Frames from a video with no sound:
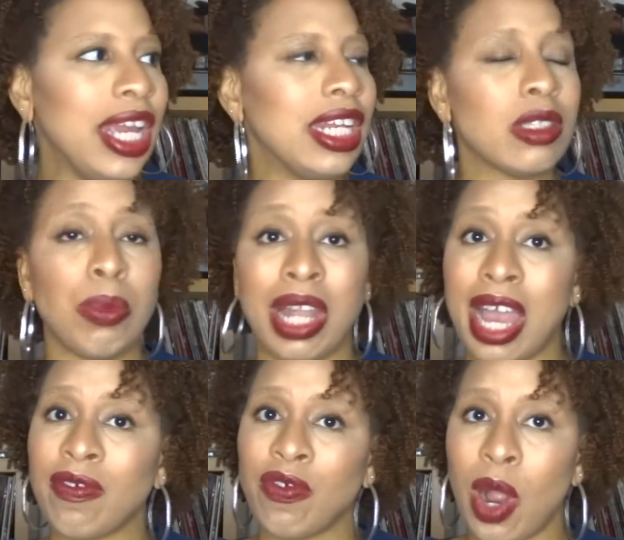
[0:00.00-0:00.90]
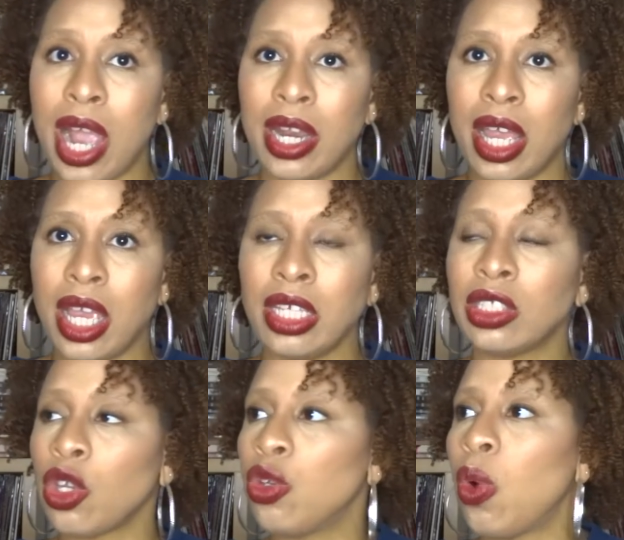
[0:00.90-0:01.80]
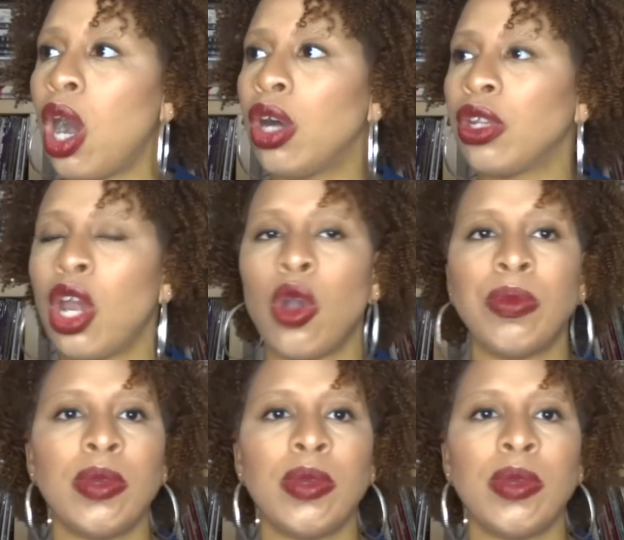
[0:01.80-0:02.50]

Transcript: It is Black Friday, so you all know